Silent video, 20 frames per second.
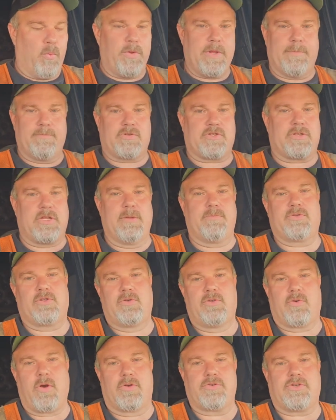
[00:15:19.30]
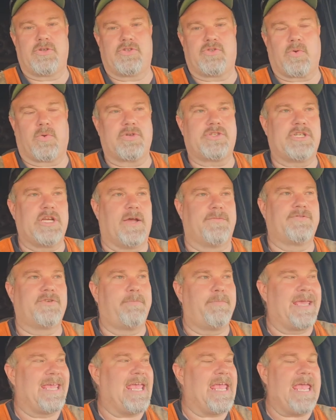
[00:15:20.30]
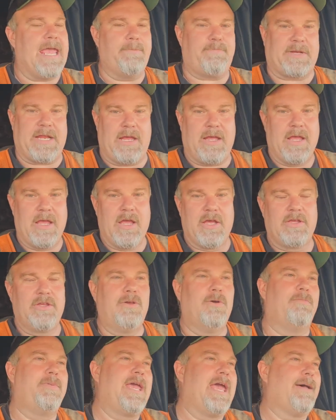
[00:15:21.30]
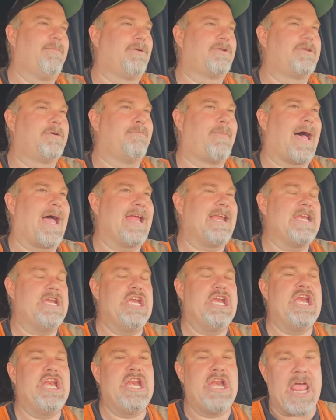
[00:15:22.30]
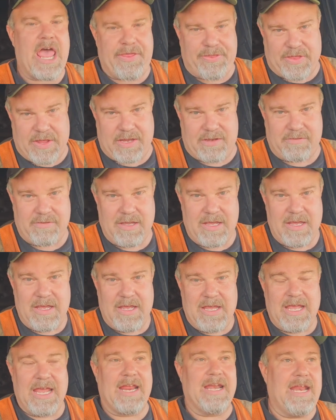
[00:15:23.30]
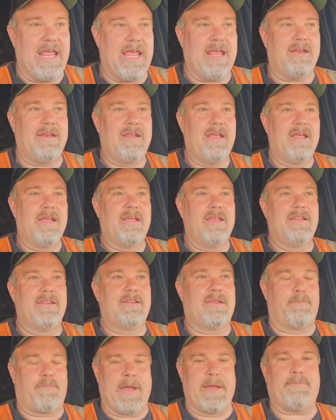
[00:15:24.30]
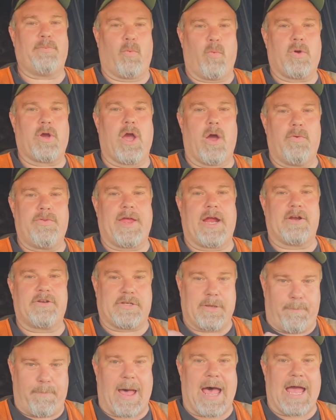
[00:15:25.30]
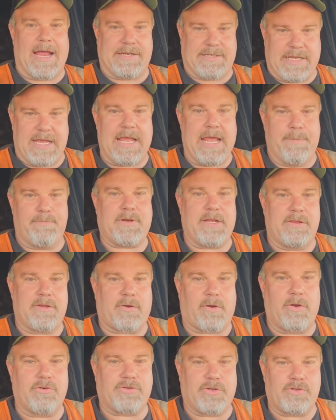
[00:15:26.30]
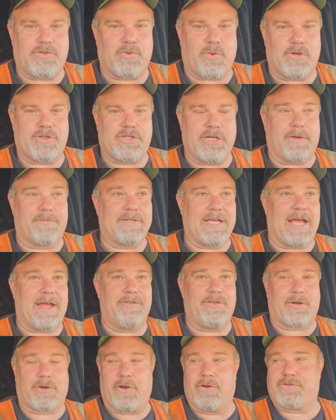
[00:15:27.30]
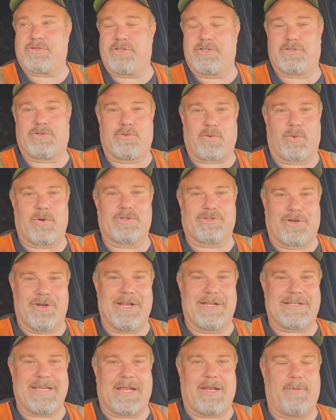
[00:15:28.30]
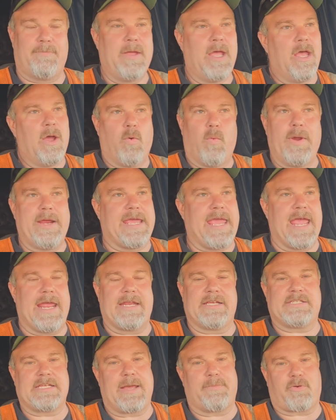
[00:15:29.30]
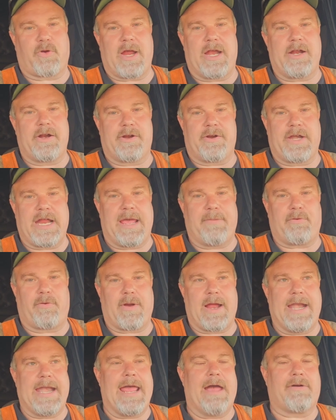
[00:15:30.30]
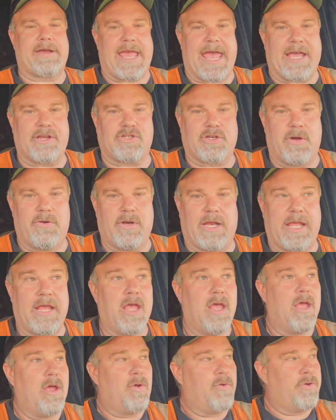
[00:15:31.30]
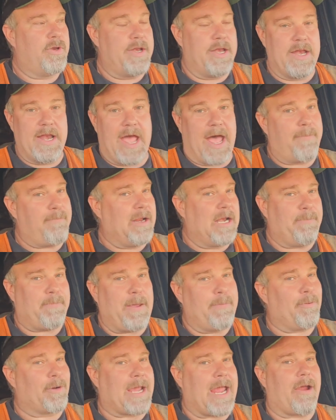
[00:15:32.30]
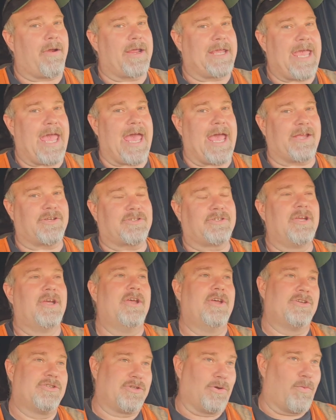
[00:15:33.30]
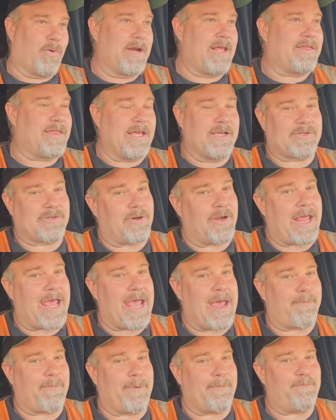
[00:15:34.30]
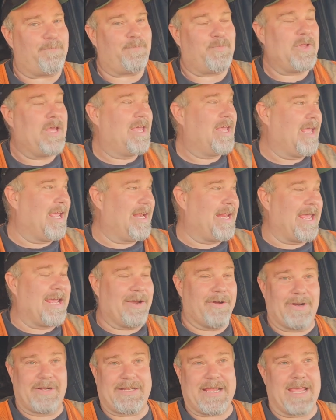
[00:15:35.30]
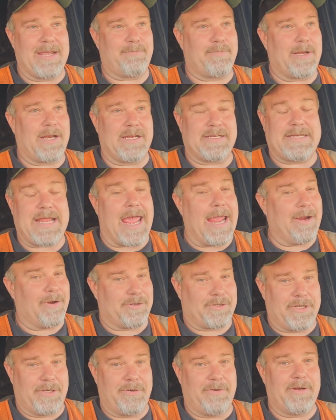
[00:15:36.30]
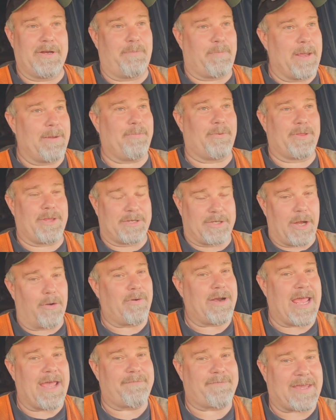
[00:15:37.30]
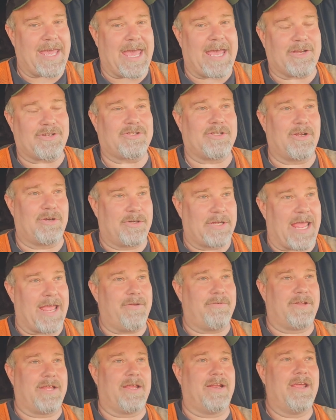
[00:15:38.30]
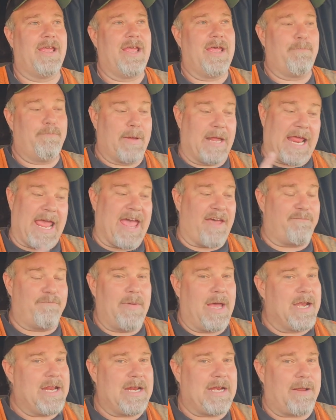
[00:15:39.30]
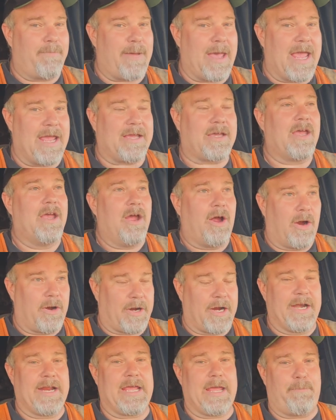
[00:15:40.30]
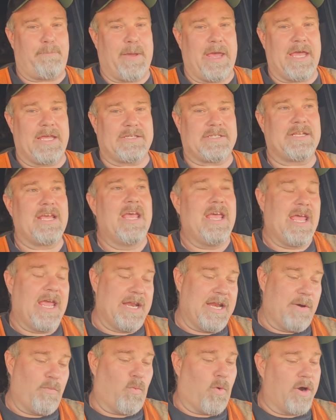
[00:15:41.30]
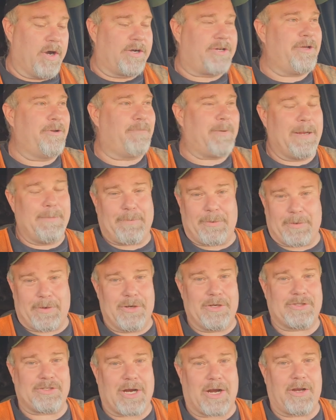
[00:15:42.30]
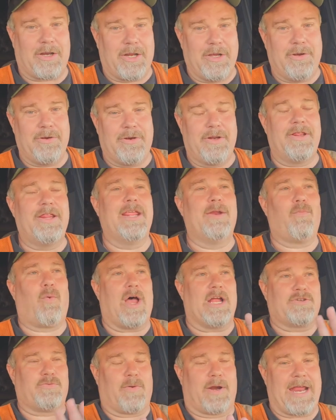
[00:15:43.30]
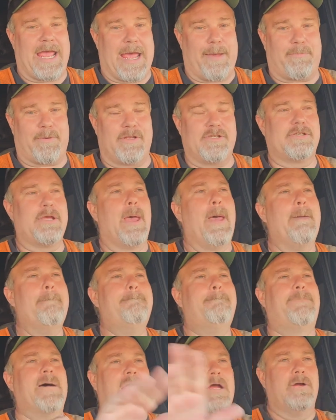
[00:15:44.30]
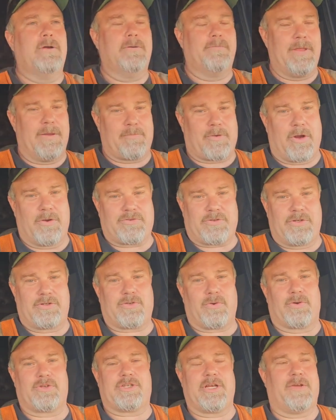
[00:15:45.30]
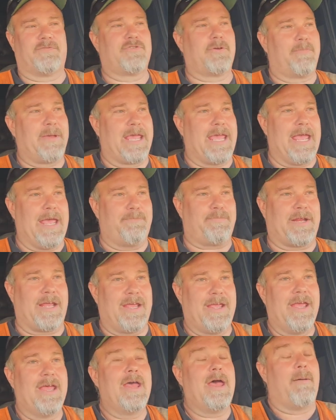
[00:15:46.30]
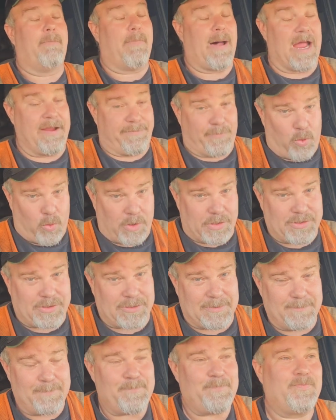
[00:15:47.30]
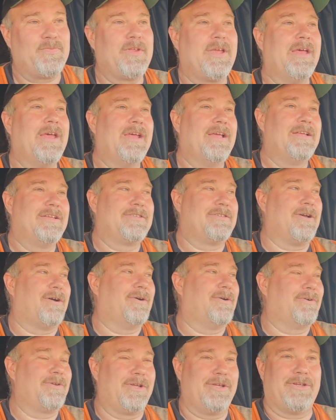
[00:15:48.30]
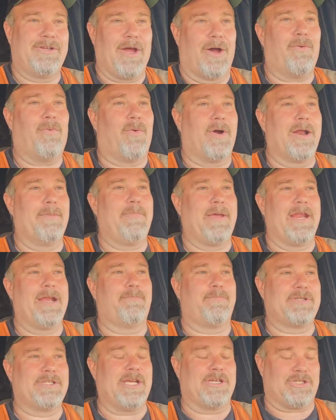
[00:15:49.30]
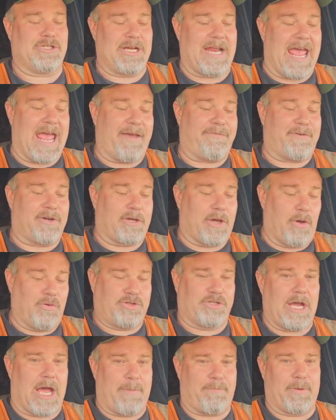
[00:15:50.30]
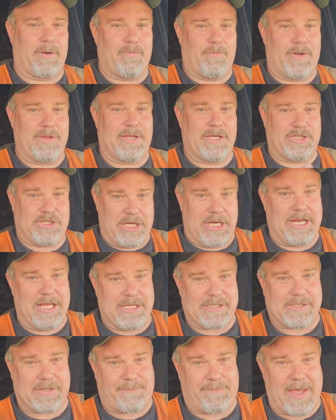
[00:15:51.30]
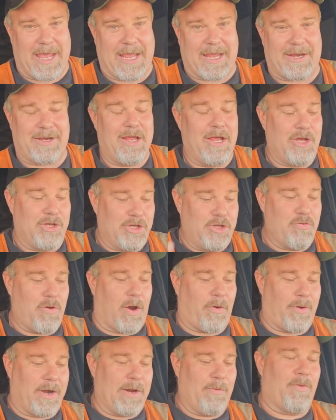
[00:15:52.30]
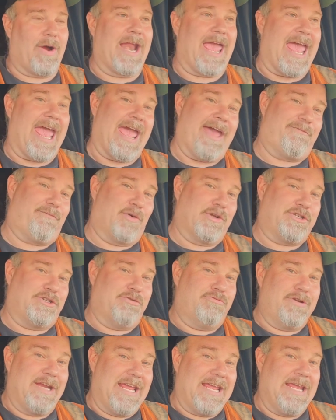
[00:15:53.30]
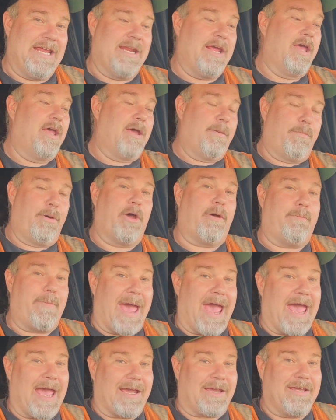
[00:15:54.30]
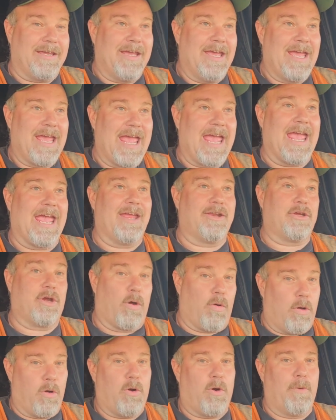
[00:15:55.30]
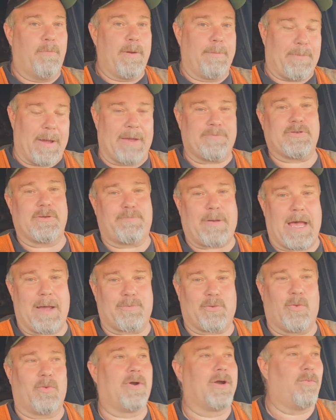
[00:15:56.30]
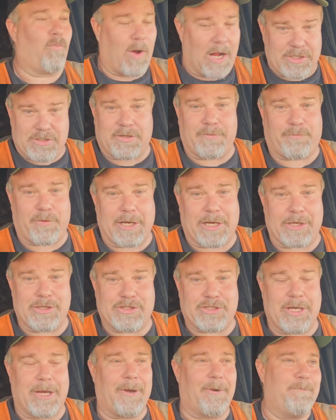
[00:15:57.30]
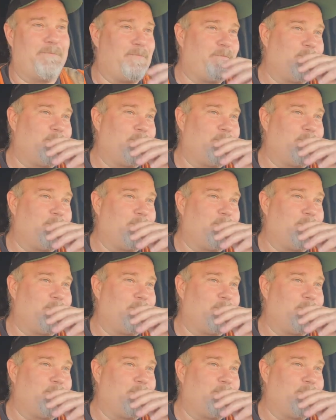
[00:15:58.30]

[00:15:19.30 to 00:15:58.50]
them grocery store shelves will be empty. You'll be able to buy nothing. And then the people will go there to buy, to empty the grocery store shelves out, and the grocery store is going to tell them, we can't accept credit or debit right now, cash only. Not many people carry cash. So what do you think is going to happen? It ain't going to take but a day or two, and the people that don't have cash but have money in the bank are going to get pissed, and then one or two people are going to start looting, and then watch what happens. Boom! The grocery store shelves will be empty by force. So you don't want to be in a position to have to go shopping when the shit hits the fan. You already want to have what you need put back and go home and pop some popcorn and watch the freaking show.